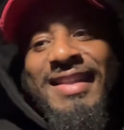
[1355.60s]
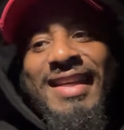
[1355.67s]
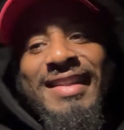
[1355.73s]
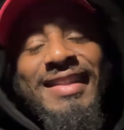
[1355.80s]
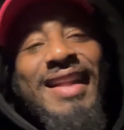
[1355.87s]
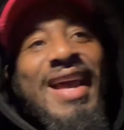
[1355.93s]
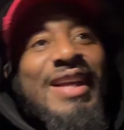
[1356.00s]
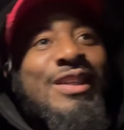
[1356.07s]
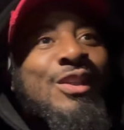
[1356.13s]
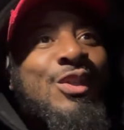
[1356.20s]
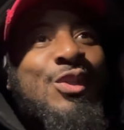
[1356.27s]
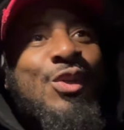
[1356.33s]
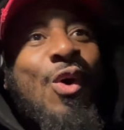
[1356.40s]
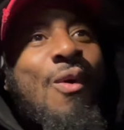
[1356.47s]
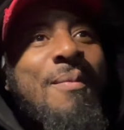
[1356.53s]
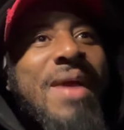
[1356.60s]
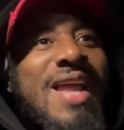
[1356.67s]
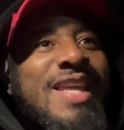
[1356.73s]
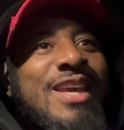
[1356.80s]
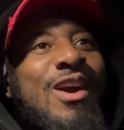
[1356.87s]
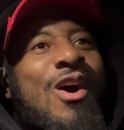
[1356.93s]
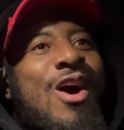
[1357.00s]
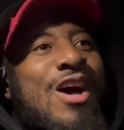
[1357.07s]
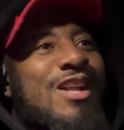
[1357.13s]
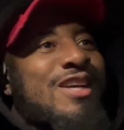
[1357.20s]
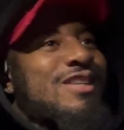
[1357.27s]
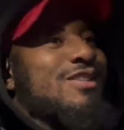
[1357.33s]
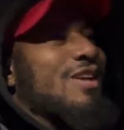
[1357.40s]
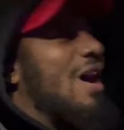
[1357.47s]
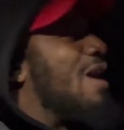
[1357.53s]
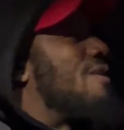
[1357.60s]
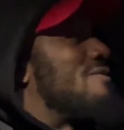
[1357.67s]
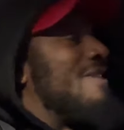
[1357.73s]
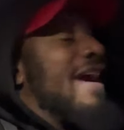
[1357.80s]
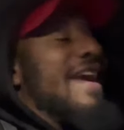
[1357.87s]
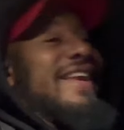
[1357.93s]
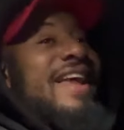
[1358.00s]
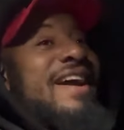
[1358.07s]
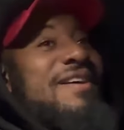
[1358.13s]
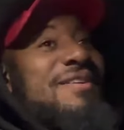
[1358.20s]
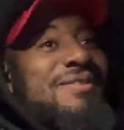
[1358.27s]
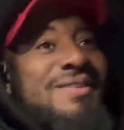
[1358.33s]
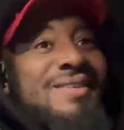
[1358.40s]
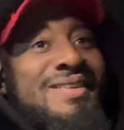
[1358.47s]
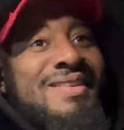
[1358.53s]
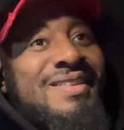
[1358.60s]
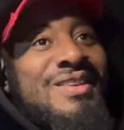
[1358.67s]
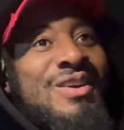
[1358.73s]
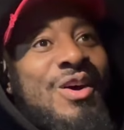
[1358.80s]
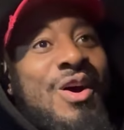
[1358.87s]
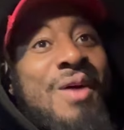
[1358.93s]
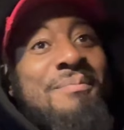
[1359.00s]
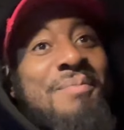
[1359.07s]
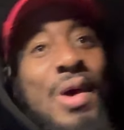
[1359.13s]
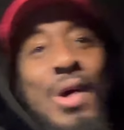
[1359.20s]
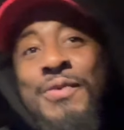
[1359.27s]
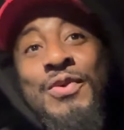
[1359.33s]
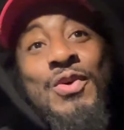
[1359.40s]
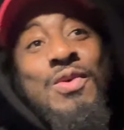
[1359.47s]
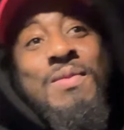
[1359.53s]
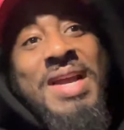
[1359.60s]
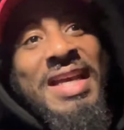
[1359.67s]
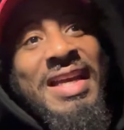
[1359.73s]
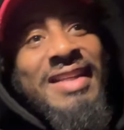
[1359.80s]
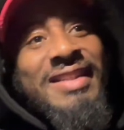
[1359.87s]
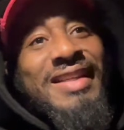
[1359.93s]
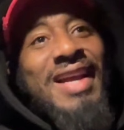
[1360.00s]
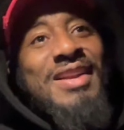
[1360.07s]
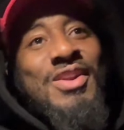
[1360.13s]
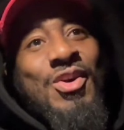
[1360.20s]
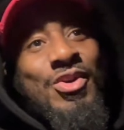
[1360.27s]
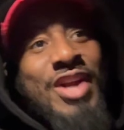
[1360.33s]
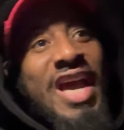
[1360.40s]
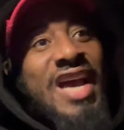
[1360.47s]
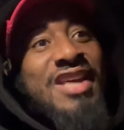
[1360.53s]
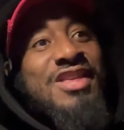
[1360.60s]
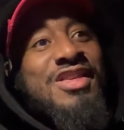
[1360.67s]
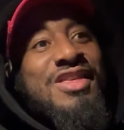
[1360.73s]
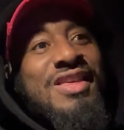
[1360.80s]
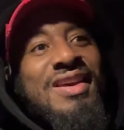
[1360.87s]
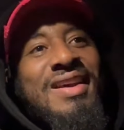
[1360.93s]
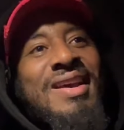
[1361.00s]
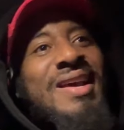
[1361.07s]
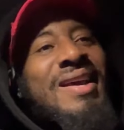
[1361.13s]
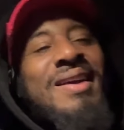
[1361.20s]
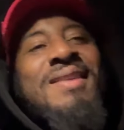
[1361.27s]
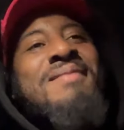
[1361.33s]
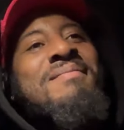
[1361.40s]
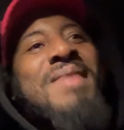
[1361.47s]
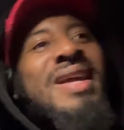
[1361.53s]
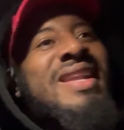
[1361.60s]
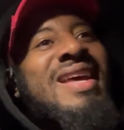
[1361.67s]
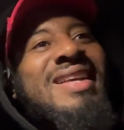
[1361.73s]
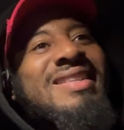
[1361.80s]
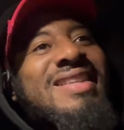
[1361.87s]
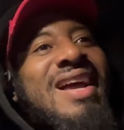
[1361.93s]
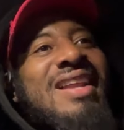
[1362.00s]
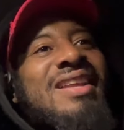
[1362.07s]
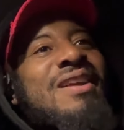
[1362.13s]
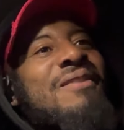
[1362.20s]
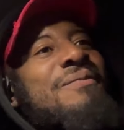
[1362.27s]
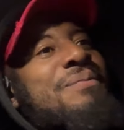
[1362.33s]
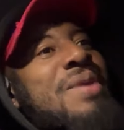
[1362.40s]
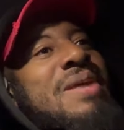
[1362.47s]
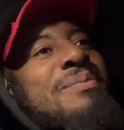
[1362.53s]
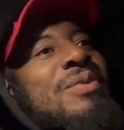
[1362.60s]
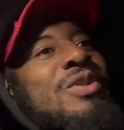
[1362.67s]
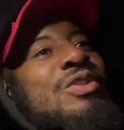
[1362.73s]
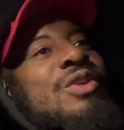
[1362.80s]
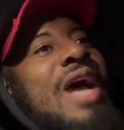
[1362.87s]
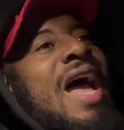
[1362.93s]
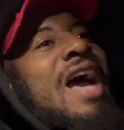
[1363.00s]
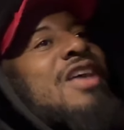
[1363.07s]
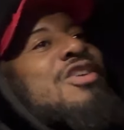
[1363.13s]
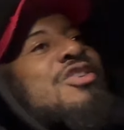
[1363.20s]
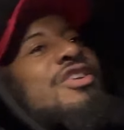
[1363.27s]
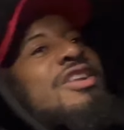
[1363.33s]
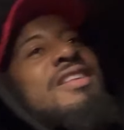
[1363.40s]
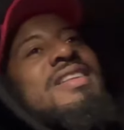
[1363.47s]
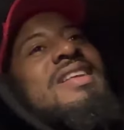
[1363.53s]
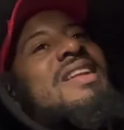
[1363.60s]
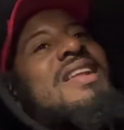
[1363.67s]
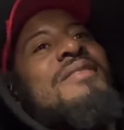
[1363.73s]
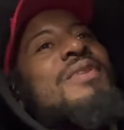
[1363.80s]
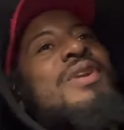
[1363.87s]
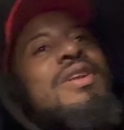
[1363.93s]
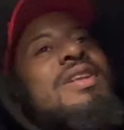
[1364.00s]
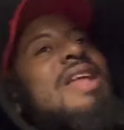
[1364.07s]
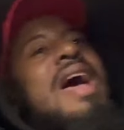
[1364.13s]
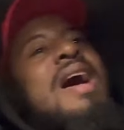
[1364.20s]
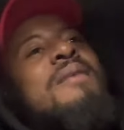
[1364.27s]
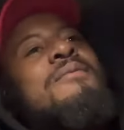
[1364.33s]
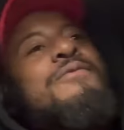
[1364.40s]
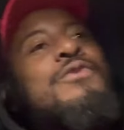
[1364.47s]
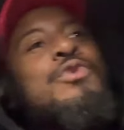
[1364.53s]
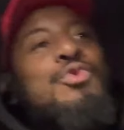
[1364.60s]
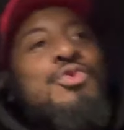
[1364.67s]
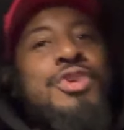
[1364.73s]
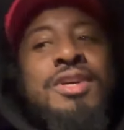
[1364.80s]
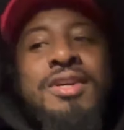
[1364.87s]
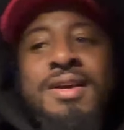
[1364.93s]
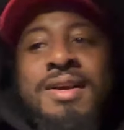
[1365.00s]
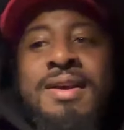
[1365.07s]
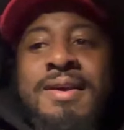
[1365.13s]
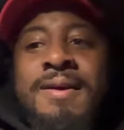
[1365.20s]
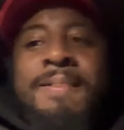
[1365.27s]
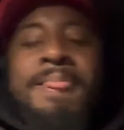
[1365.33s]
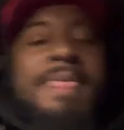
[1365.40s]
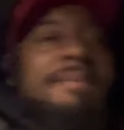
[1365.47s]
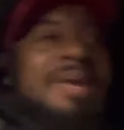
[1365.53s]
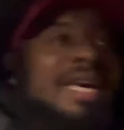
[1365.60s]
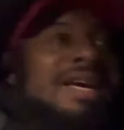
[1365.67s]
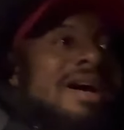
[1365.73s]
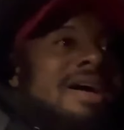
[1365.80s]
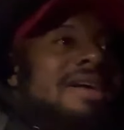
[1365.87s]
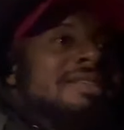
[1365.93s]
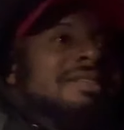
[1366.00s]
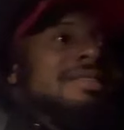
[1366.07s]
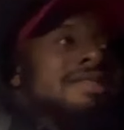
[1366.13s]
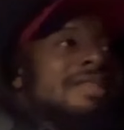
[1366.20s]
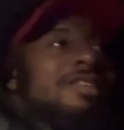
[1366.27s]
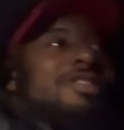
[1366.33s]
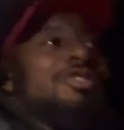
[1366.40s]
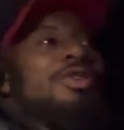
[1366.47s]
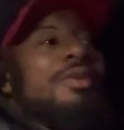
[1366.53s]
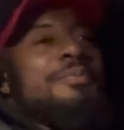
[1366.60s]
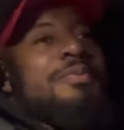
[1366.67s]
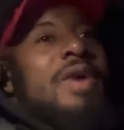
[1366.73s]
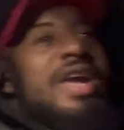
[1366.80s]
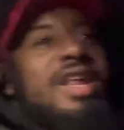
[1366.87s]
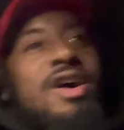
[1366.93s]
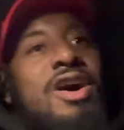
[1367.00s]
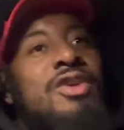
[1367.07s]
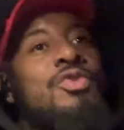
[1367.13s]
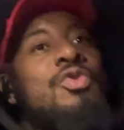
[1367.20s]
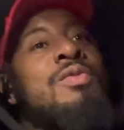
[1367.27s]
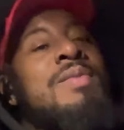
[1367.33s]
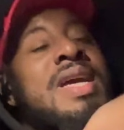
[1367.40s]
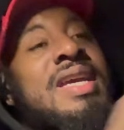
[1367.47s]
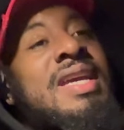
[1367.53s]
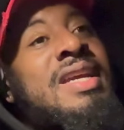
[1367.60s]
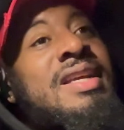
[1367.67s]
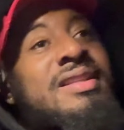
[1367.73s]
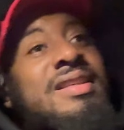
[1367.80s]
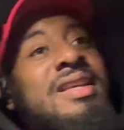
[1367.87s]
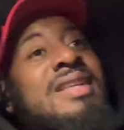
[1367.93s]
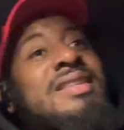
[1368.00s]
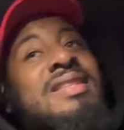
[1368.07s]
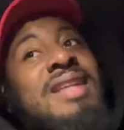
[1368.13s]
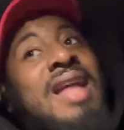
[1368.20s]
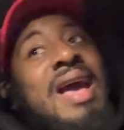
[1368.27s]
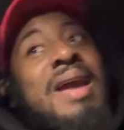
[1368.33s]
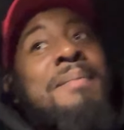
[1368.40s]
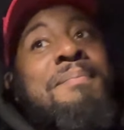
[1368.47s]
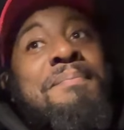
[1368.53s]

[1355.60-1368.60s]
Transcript: is like so many orders out right now on both Uber Eats and DoorDash, but there's not enough people to actually deliver the damn food because Trip Radar on Uber Eats is like